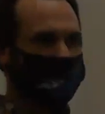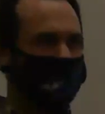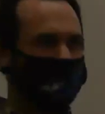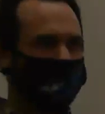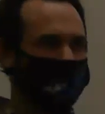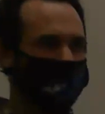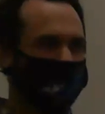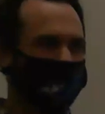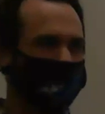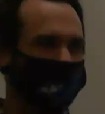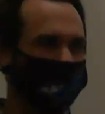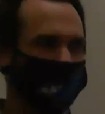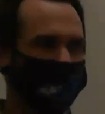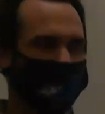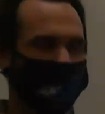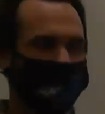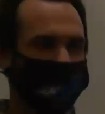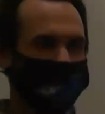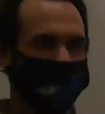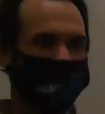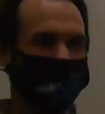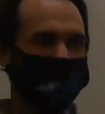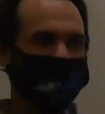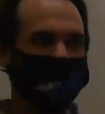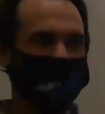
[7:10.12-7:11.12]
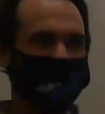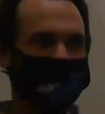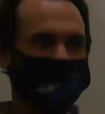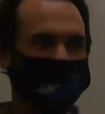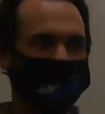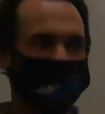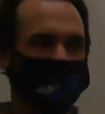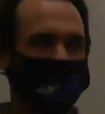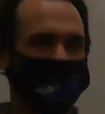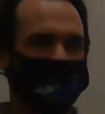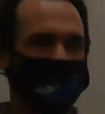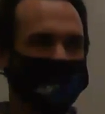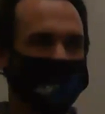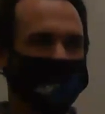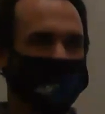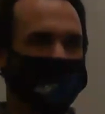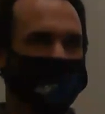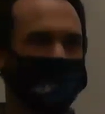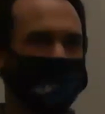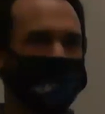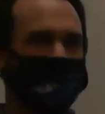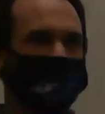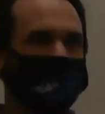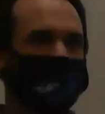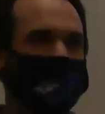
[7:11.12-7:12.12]
dogs and stuff coming out,
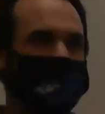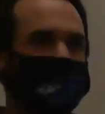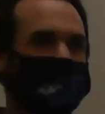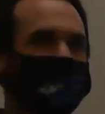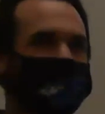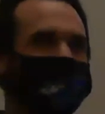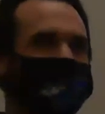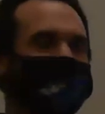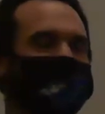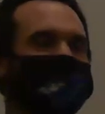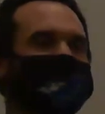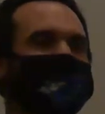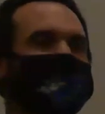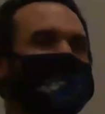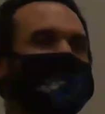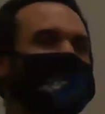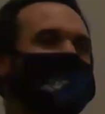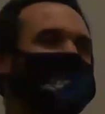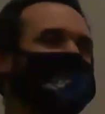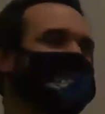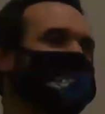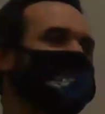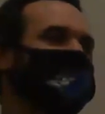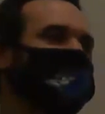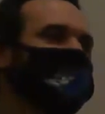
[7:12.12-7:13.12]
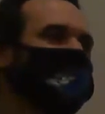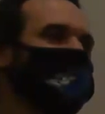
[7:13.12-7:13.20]
that house.